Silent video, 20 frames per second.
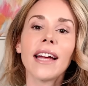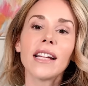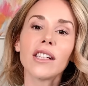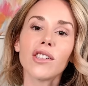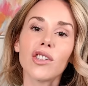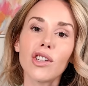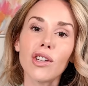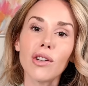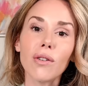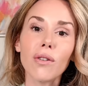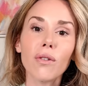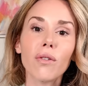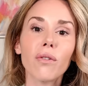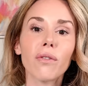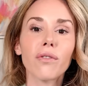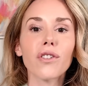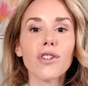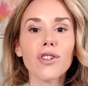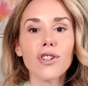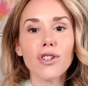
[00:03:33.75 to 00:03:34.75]
And two,
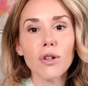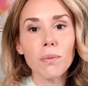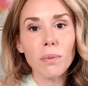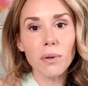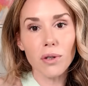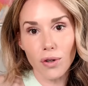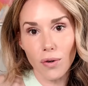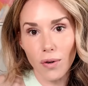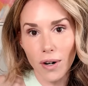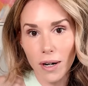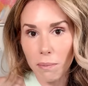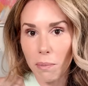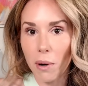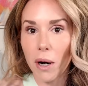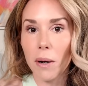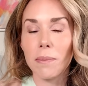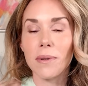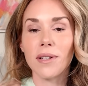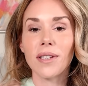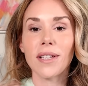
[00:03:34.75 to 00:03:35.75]
for super scoring
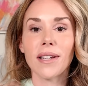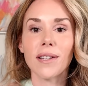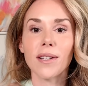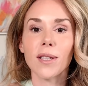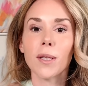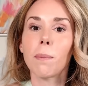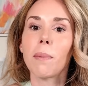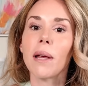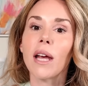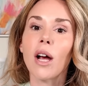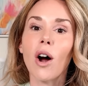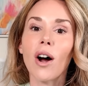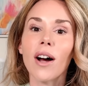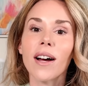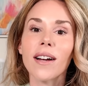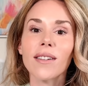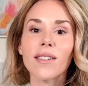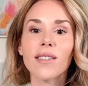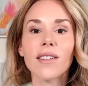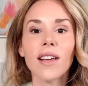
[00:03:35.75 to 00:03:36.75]
purposes,
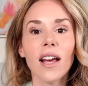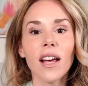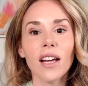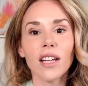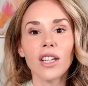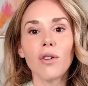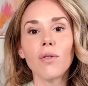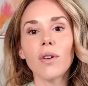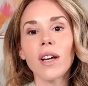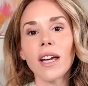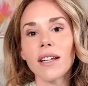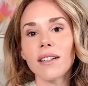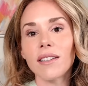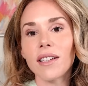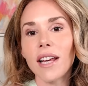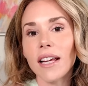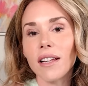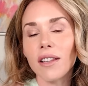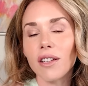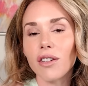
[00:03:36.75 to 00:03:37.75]
because you can
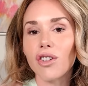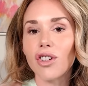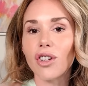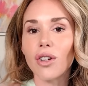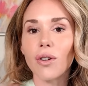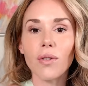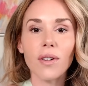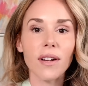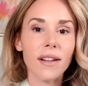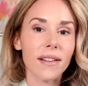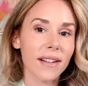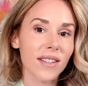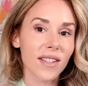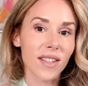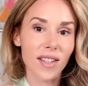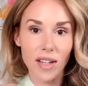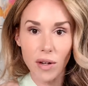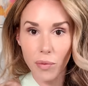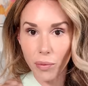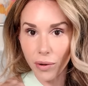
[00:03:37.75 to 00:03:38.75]
take the June and then
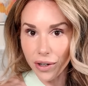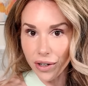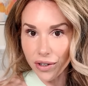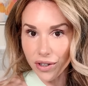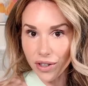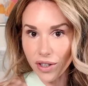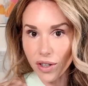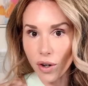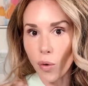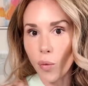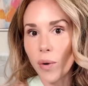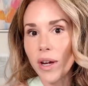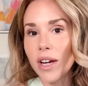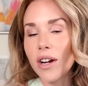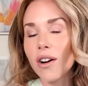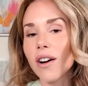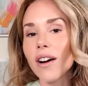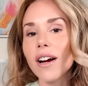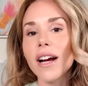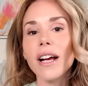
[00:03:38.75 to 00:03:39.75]
see where you're still
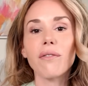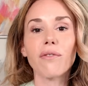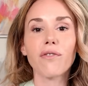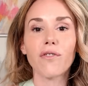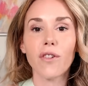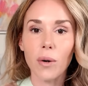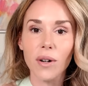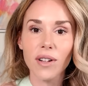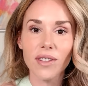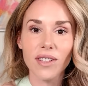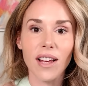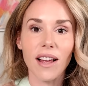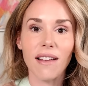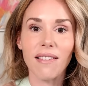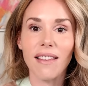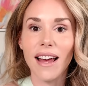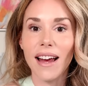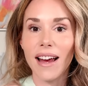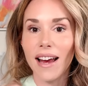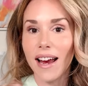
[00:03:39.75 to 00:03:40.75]
weaker and focus
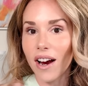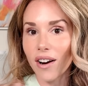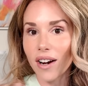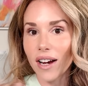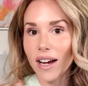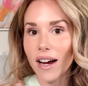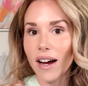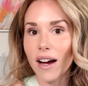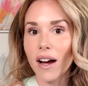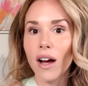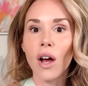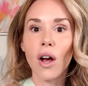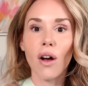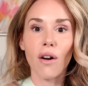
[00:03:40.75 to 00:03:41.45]
on that area